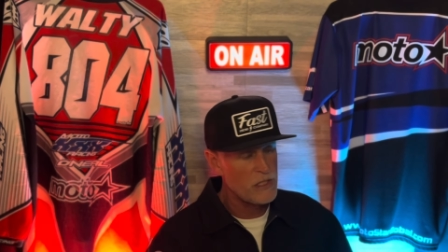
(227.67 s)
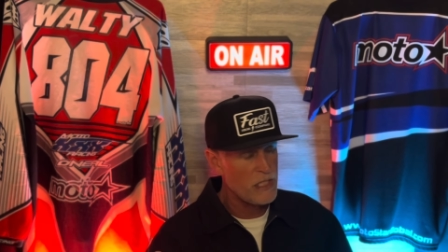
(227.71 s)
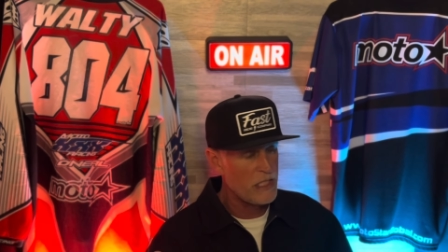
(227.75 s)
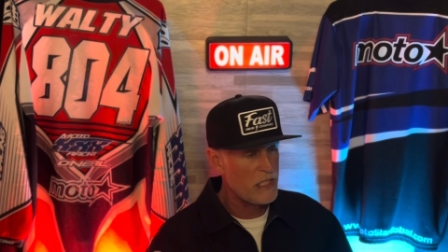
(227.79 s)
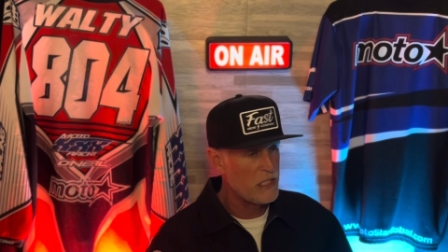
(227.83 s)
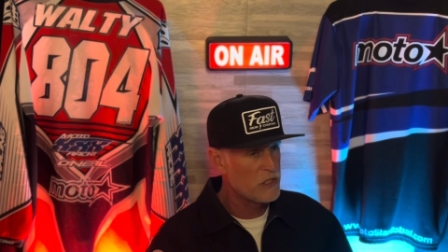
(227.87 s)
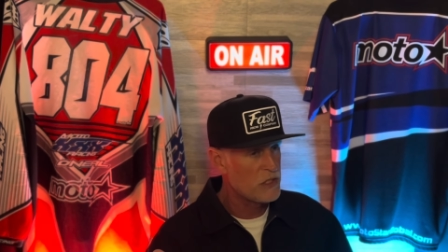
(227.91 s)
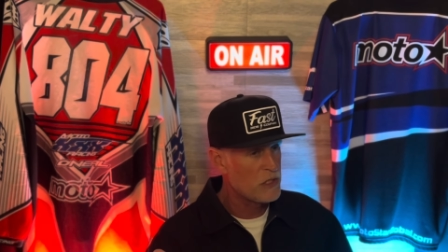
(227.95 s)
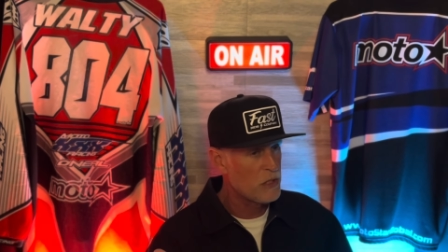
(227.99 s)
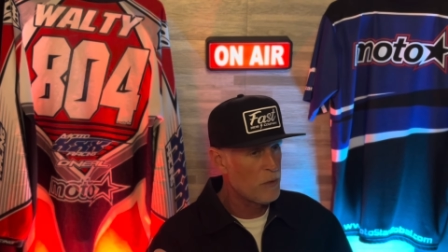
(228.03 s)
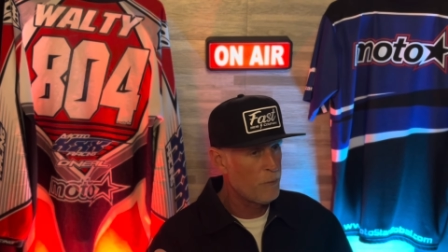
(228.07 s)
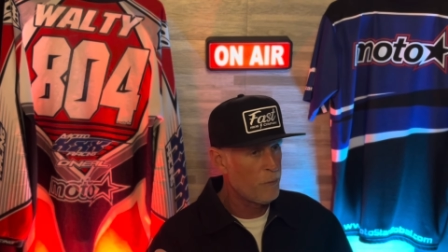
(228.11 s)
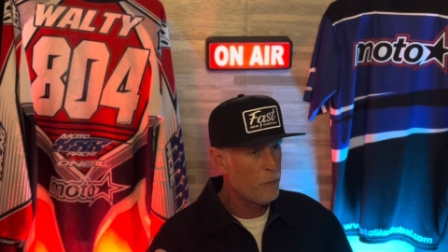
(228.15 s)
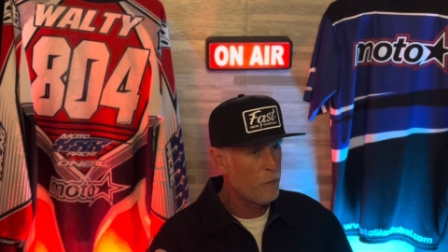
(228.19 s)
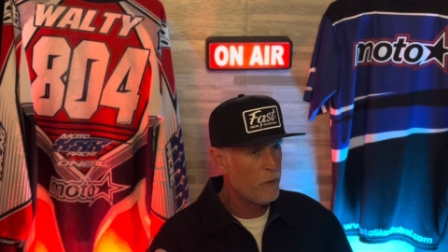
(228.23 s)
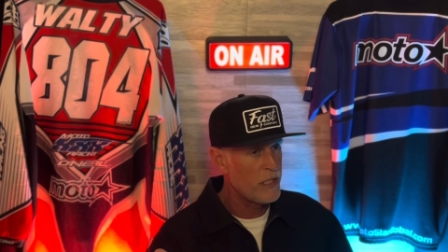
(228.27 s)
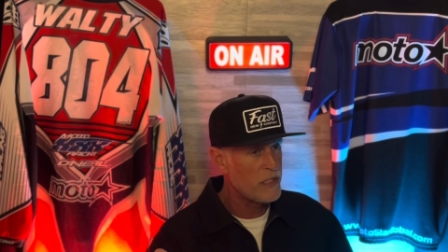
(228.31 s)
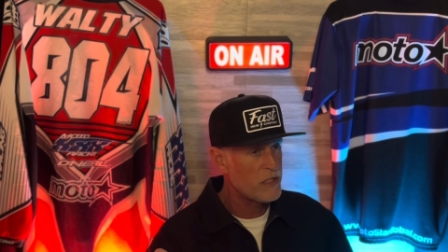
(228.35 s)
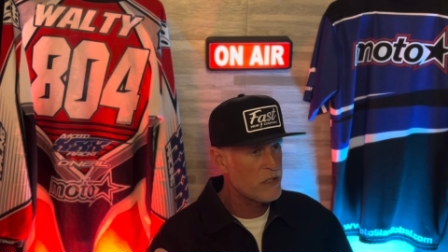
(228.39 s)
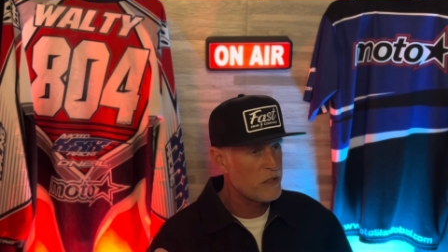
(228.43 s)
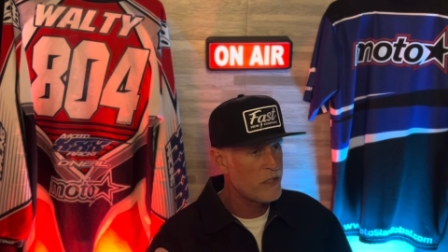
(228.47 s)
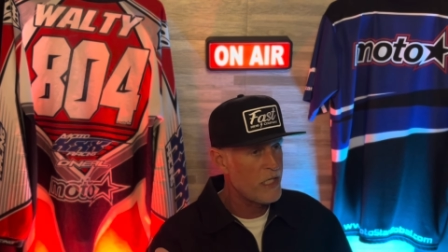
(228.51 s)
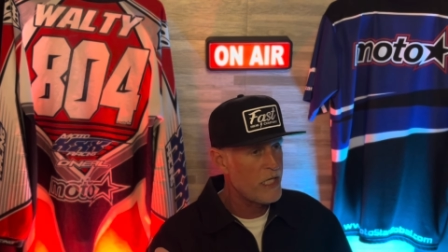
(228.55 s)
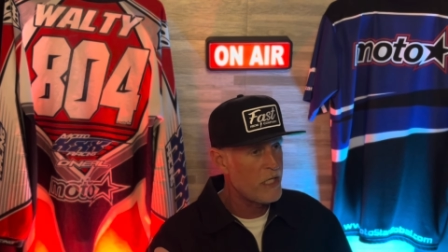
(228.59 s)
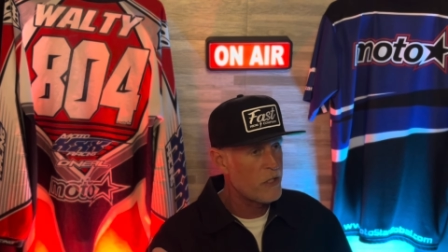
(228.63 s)
He's the
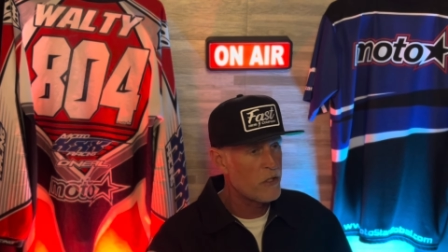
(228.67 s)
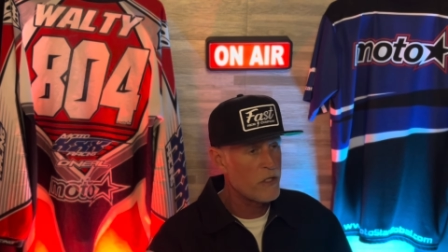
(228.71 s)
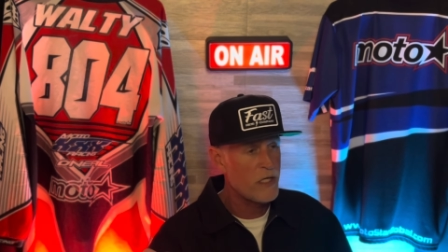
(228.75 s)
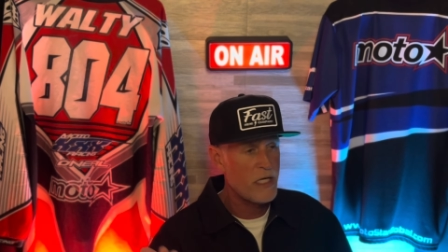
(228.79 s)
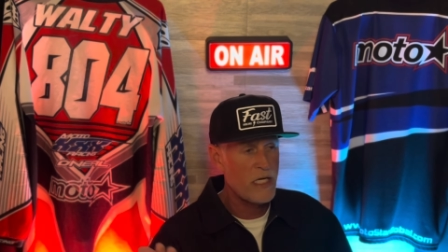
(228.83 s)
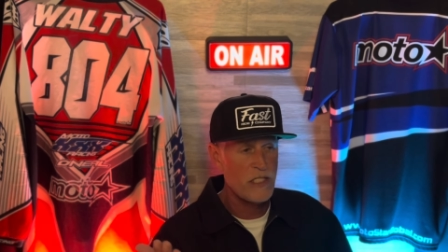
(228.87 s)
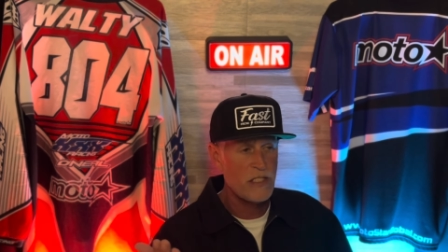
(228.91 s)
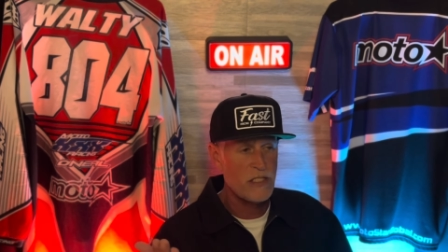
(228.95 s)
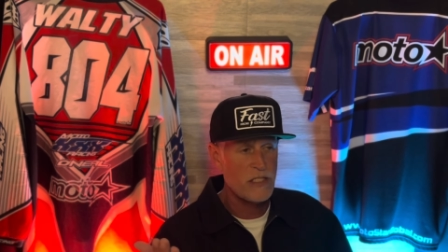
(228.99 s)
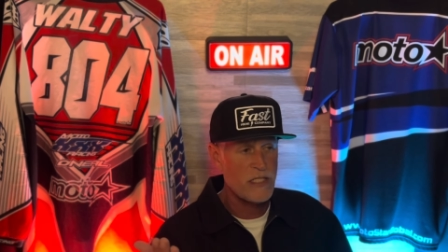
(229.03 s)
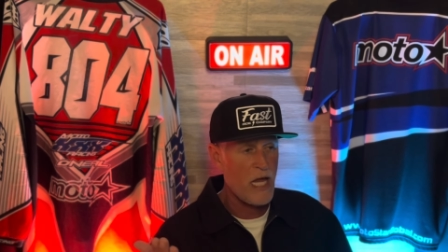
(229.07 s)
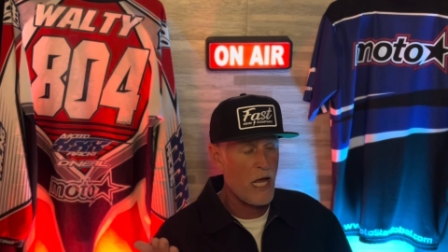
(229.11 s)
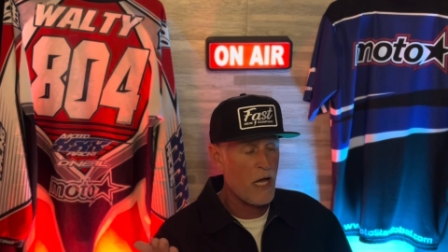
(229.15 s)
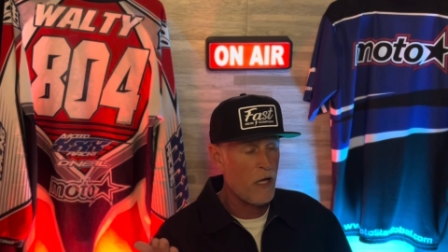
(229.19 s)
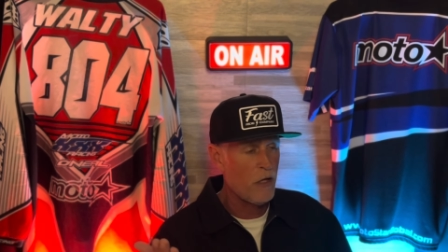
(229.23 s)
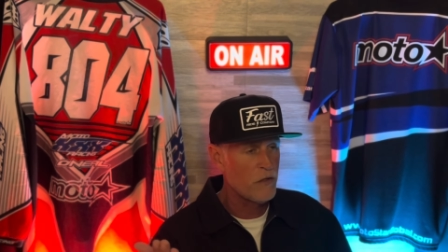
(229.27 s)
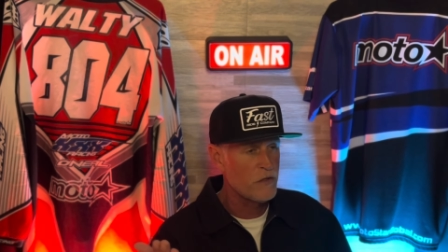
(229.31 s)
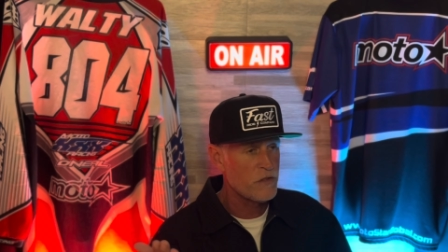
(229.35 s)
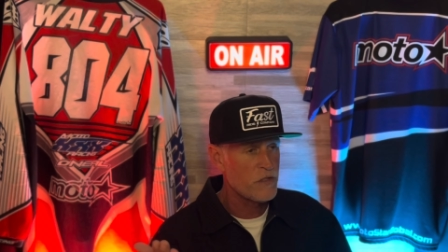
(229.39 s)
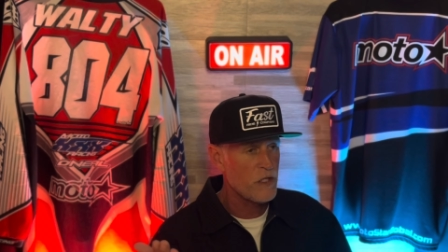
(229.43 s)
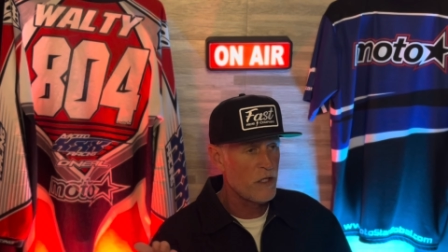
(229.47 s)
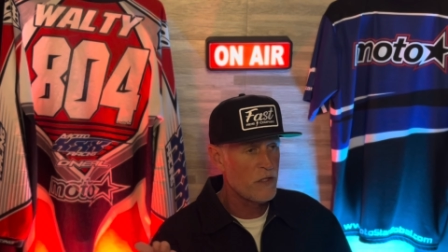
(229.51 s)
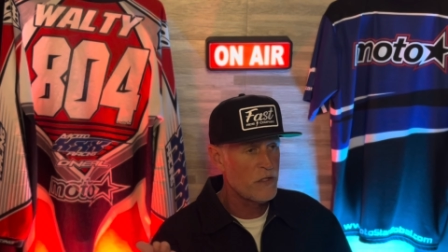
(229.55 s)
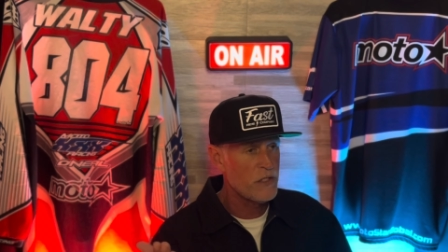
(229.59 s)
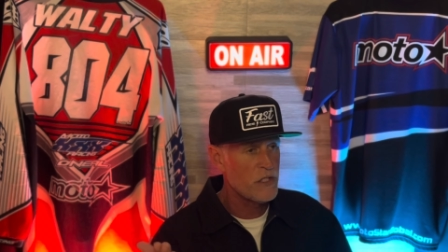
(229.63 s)
points leader. His
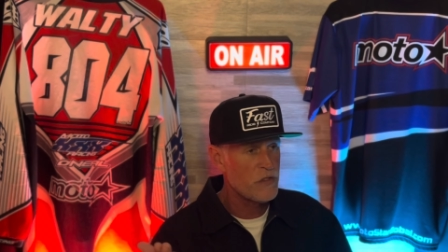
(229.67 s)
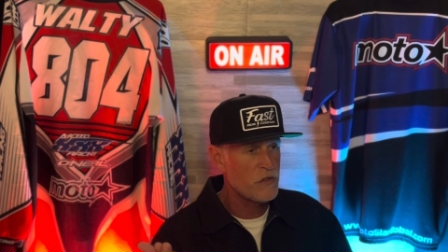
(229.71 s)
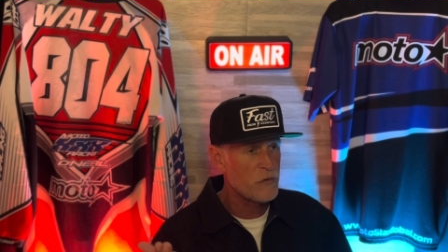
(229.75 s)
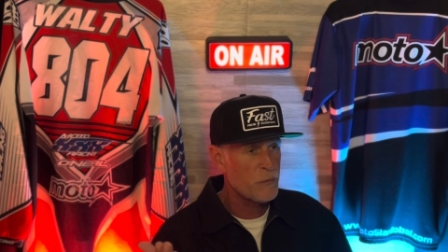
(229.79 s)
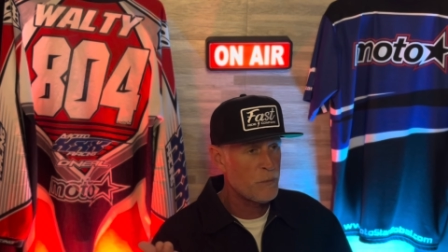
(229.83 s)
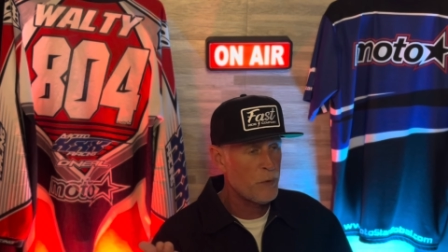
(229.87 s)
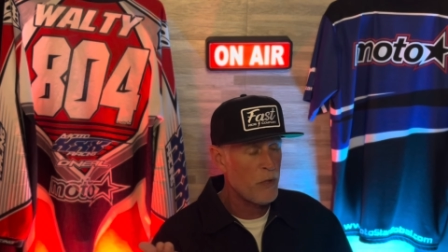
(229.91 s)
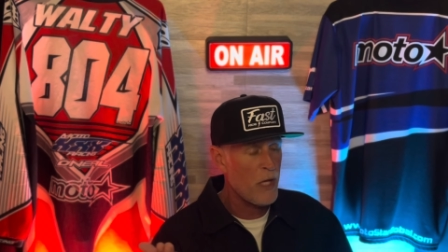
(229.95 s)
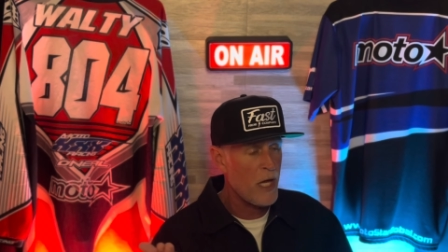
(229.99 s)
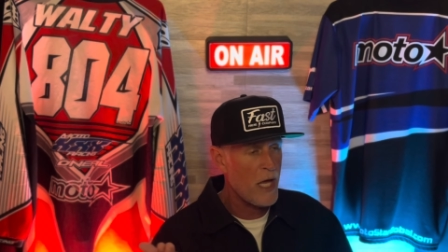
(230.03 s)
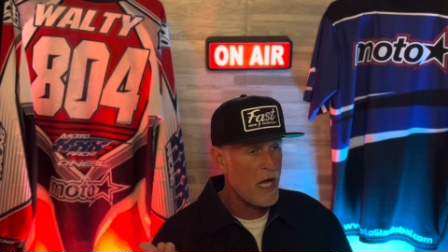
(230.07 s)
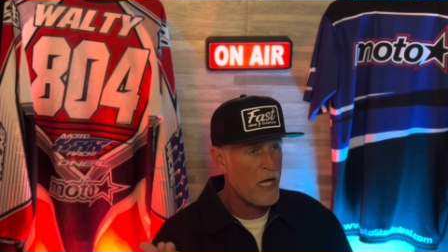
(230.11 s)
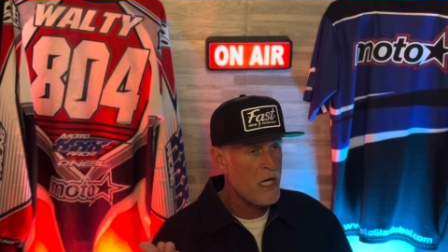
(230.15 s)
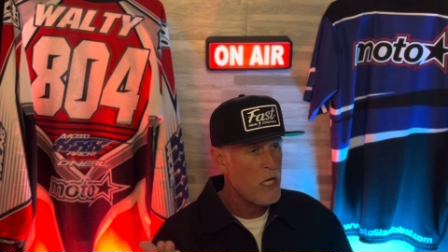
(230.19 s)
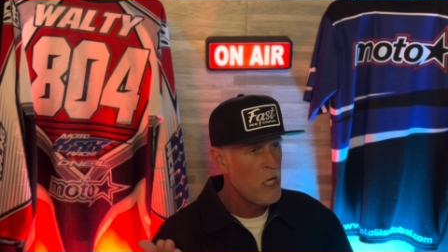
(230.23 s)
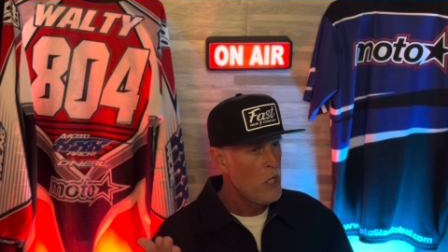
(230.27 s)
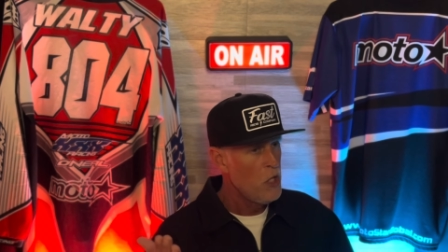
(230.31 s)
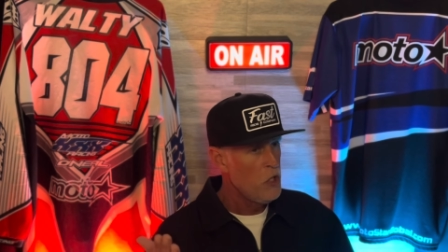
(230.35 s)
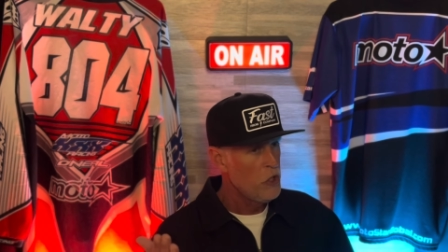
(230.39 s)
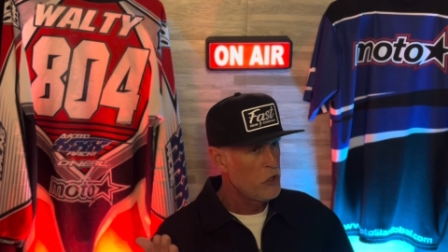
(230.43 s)
talent's on display.